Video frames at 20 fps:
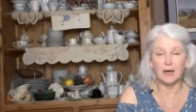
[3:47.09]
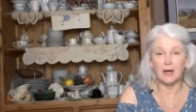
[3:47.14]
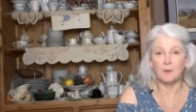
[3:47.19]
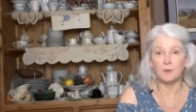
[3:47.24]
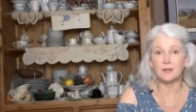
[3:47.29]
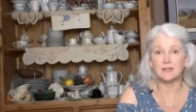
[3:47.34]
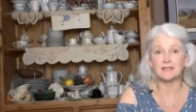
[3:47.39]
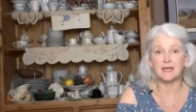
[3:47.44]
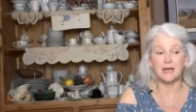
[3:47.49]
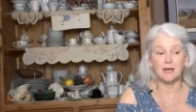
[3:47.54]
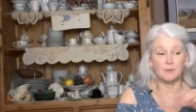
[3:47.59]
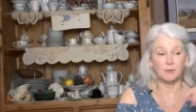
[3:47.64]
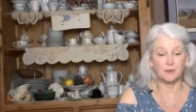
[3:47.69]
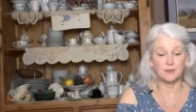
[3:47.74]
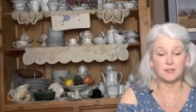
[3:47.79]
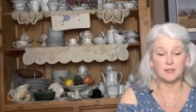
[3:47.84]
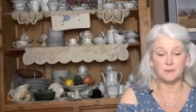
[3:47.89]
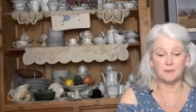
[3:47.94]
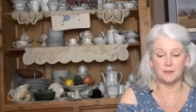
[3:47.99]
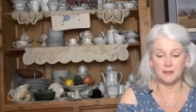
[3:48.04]
I was able
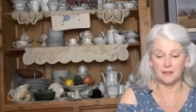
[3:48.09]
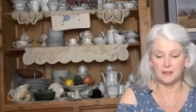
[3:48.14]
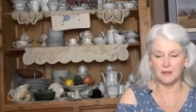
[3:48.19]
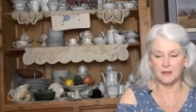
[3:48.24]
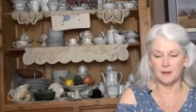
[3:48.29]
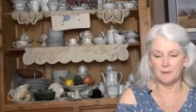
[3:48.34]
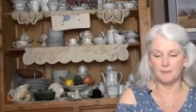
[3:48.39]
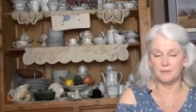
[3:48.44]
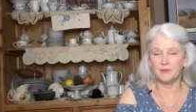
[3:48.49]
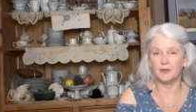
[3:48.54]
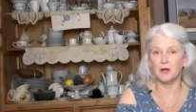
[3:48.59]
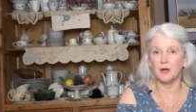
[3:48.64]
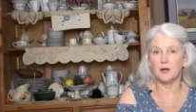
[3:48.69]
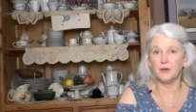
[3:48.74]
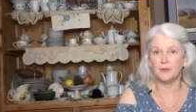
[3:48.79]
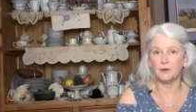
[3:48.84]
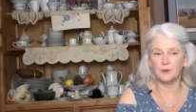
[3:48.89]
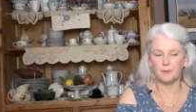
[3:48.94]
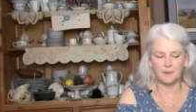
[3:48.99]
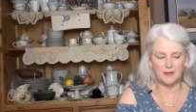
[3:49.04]
to pick up the
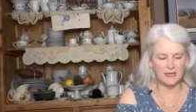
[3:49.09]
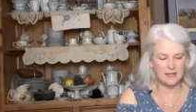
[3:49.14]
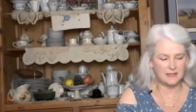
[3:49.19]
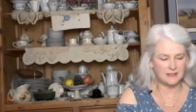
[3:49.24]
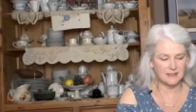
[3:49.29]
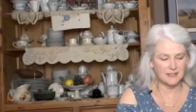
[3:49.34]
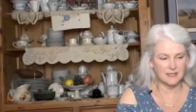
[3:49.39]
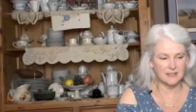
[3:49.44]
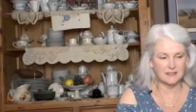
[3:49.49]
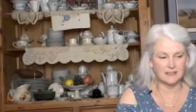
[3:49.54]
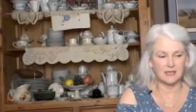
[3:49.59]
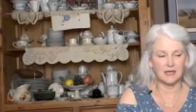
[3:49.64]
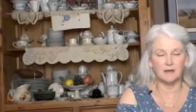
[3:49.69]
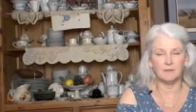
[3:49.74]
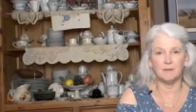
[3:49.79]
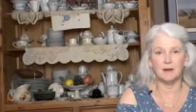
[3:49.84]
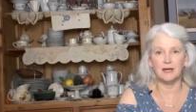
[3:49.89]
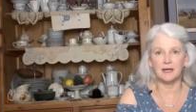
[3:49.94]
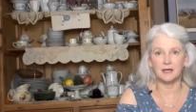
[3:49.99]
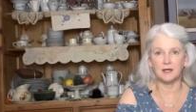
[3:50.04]
other pieces
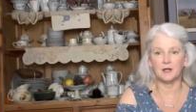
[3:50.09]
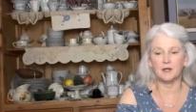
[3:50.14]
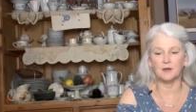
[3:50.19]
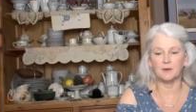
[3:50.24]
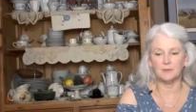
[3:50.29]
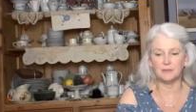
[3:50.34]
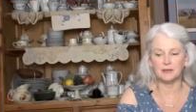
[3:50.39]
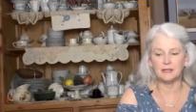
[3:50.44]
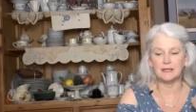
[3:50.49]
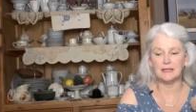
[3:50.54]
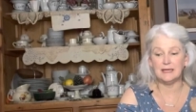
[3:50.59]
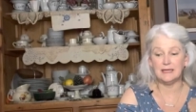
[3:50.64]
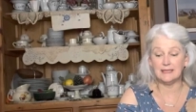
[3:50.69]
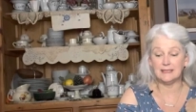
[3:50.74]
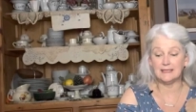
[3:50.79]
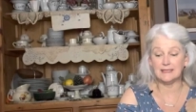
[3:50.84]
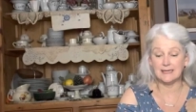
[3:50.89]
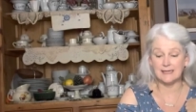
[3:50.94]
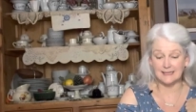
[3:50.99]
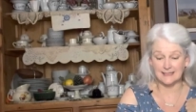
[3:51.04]
and make a complete
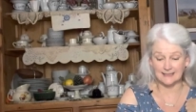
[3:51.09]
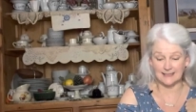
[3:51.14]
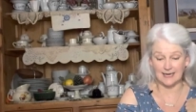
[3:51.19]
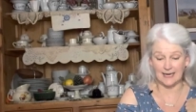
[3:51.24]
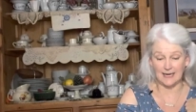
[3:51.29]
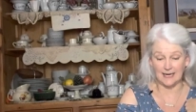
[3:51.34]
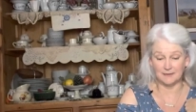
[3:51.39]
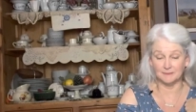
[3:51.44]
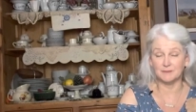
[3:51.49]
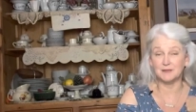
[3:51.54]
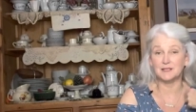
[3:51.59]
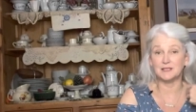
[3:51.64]
tea set.